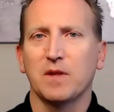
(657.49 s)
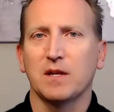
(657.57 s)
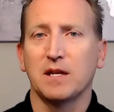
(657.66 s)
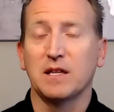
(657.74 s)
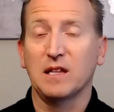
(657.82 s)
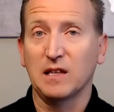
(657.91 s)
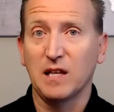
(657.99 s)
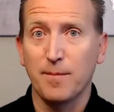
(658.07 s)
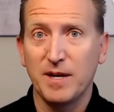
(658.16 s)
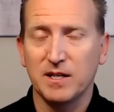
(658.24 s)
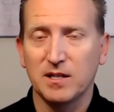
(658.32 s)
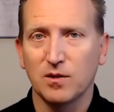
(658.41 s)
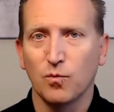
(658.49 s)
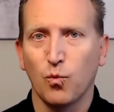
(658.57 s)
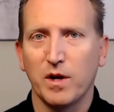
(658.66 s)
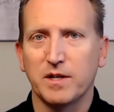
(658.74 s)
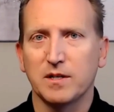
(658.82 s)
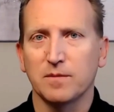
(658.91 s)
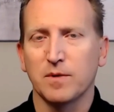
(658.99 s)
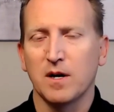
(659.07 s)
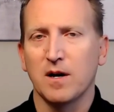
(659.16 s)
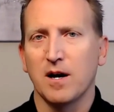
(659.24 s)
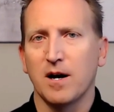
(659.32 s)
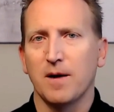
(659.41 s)
can limit what
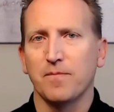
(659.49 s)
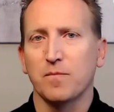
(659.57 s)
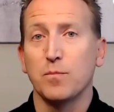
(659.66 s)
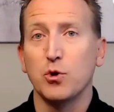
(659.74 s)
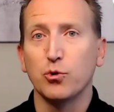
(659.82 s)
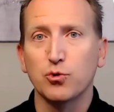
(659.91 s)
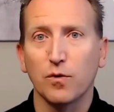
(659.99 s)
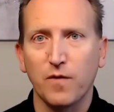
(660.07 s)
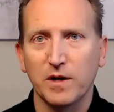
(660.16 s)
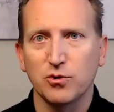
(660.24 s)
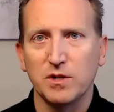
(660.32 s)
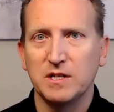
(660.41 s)
mutual funds